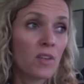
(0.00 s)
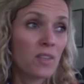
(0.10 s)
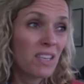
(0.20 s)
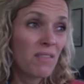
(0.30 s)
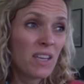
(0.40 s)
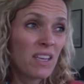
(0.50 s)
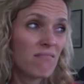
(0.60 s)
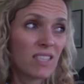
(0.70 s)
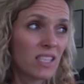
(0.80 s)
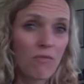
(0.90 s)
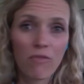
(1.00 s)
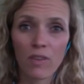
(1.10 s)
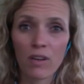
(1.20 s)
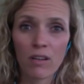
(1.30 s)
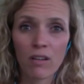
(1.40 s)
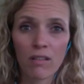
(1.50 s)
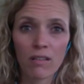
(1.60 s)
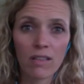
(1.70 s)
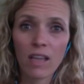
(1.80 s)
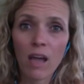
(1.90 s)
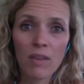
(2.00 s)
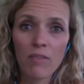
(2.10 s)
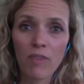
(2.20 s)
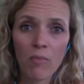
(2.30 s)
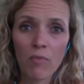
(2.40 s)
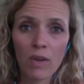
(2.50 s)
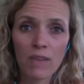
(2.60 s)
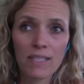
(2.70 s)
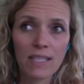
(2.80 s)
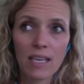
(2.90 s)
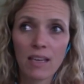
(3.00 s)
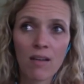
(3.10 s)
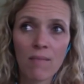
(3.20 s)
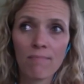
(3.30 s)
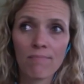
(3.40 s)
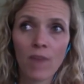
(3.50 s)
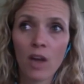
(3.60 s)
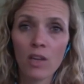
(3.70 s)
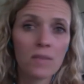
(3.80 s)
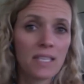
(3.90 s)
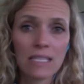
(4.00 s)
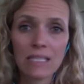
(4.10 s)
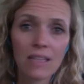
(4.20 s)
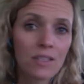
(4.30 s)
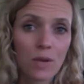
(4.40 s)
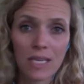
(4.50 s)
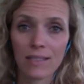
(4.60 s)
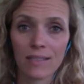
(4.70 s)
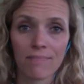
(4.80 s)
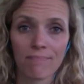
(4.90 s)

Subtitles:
There's even stuff coming from reefs that are used in sunscreens.